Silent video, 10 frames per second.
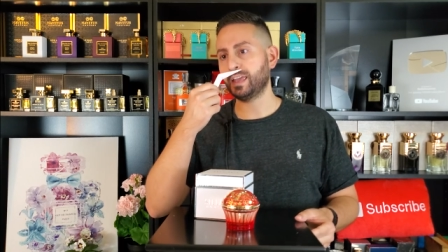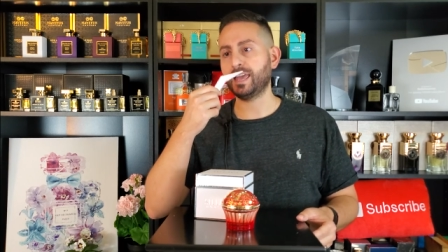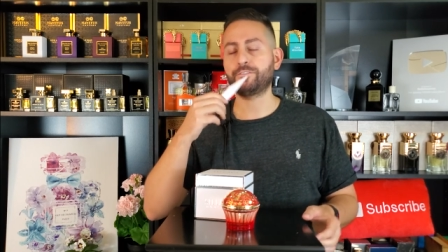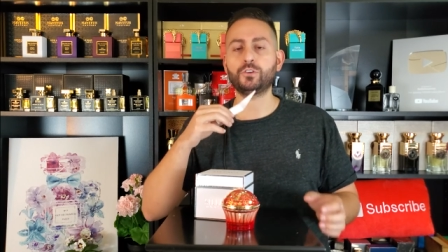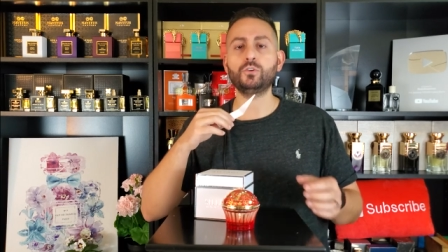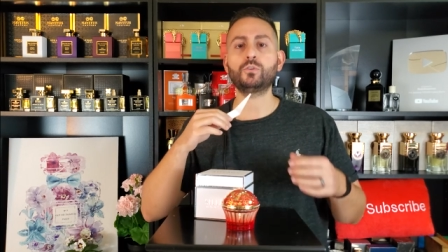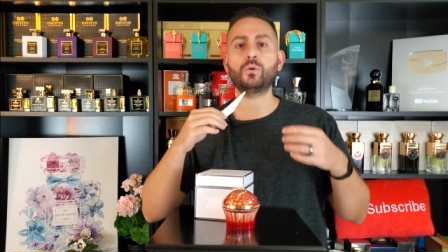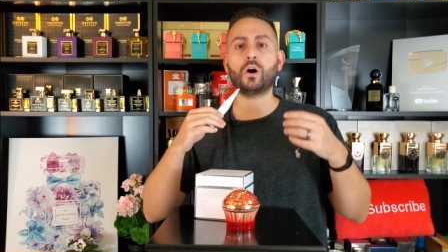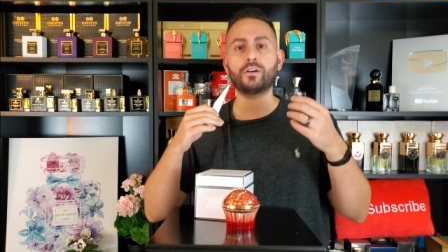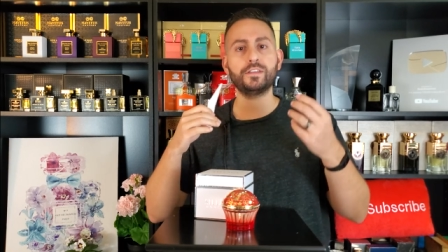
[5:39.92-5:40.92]
if
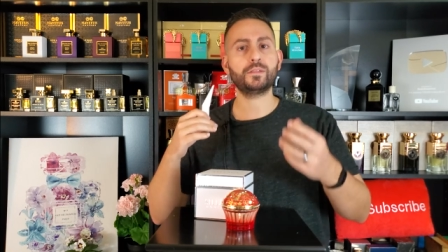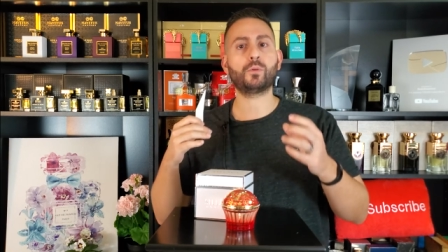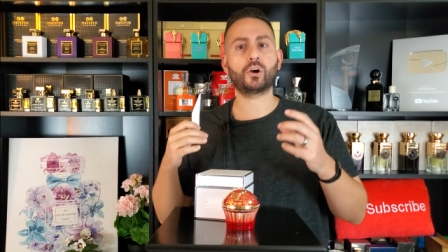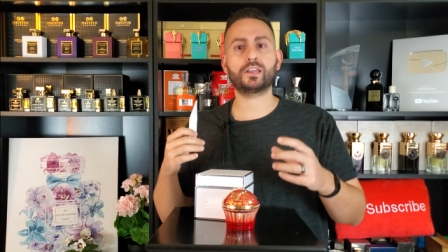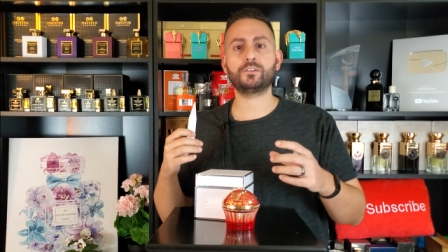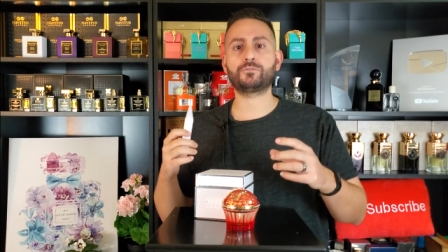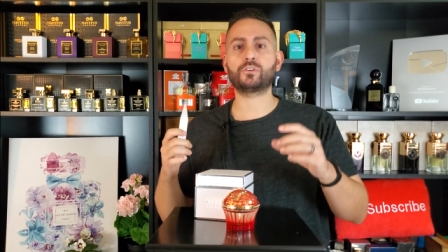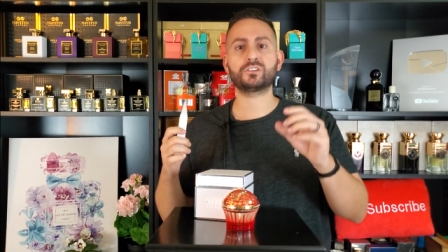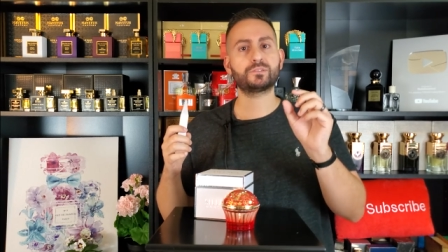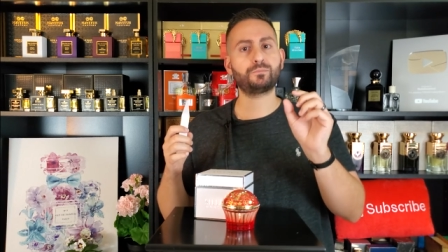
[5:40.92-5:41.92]
you are in the market
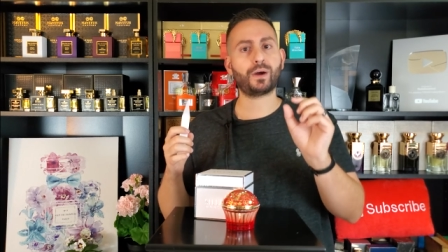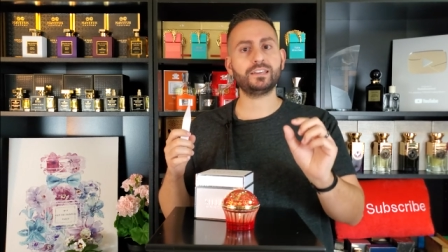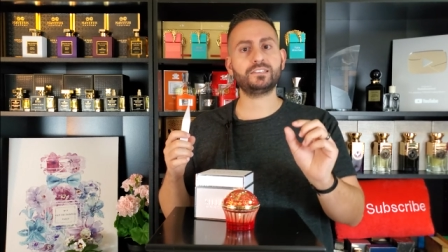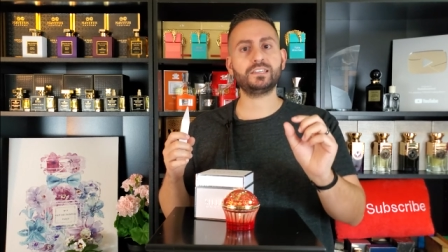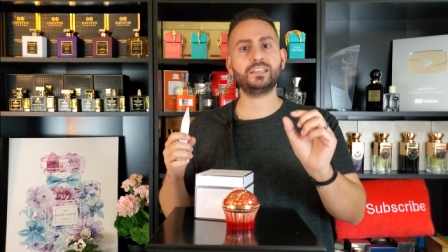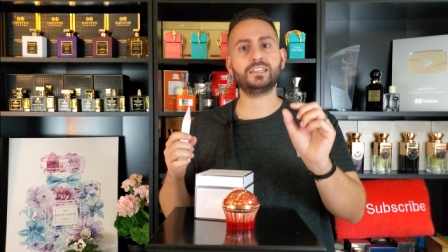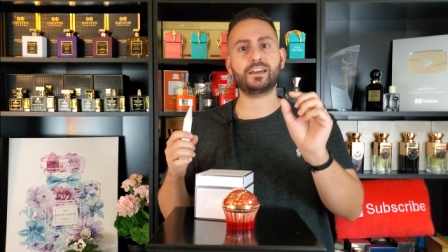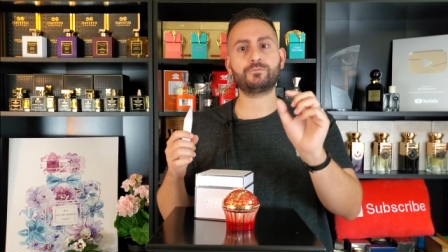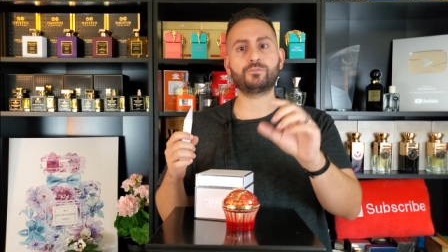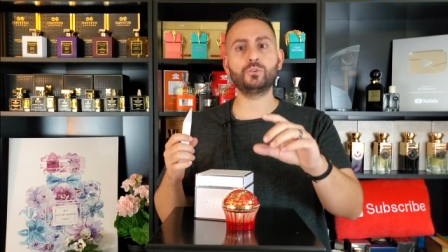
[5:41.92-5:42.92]
for a spicy
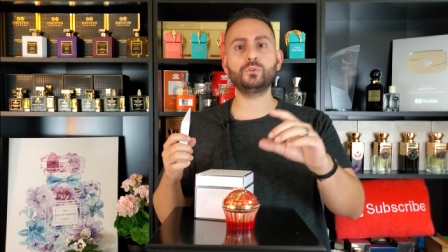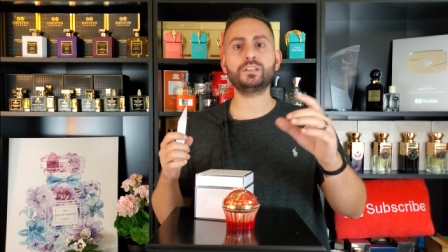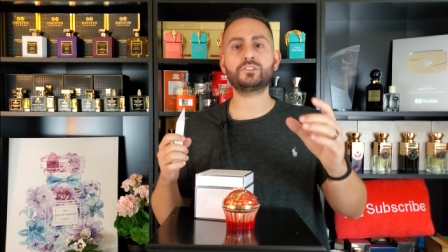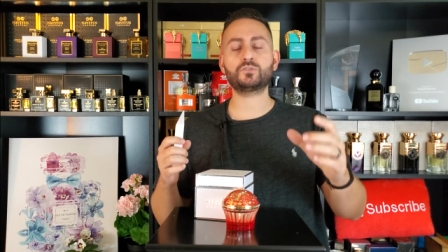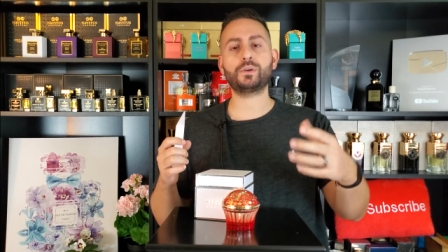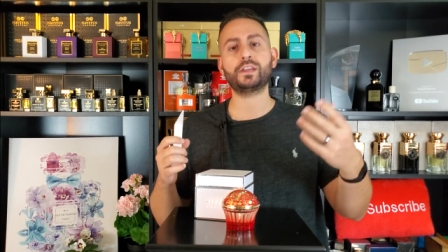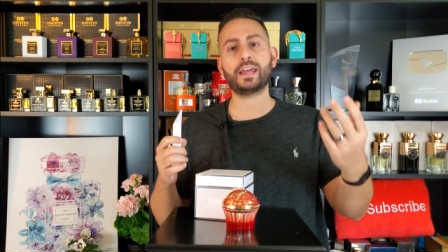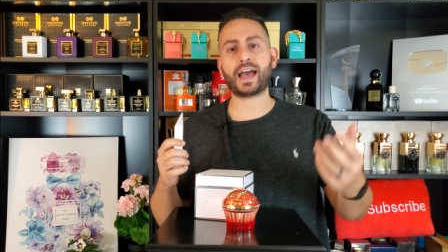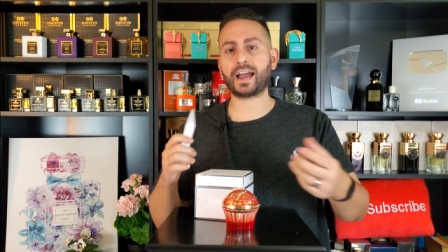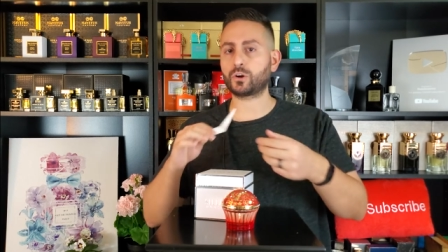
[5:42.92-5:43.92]
yet fruity
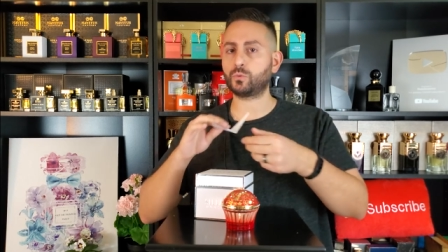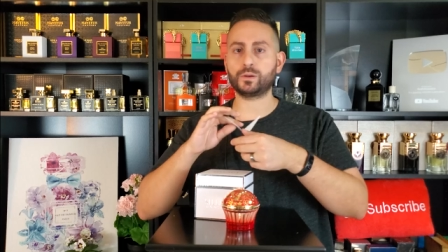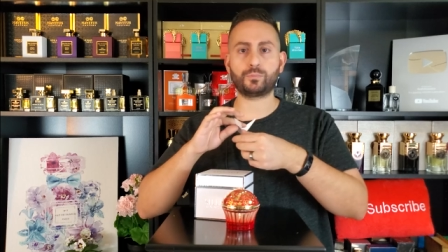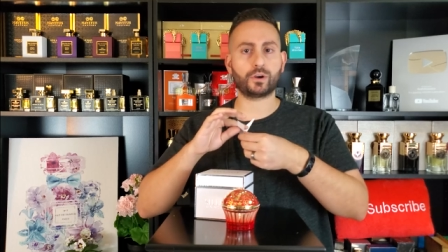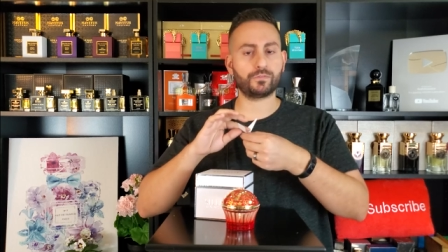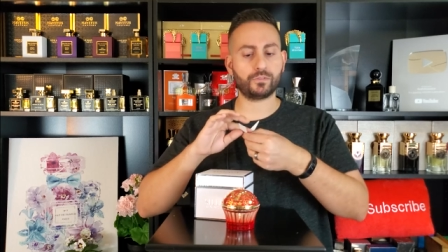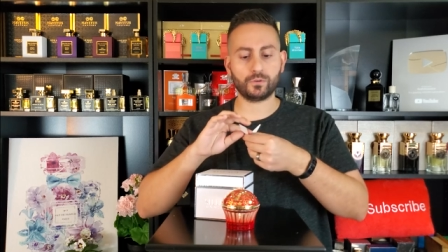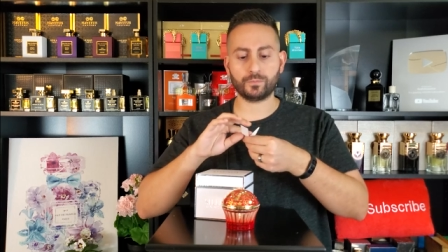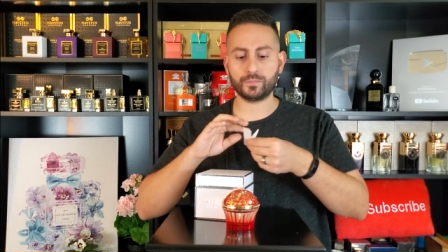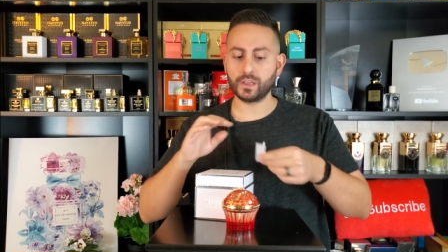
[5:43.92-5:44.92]
sweet agarwood
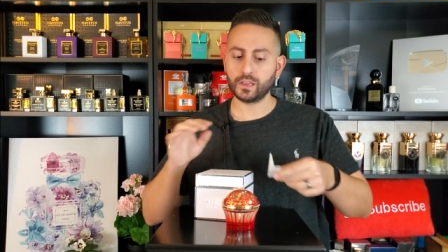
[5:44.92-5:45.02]
perfume,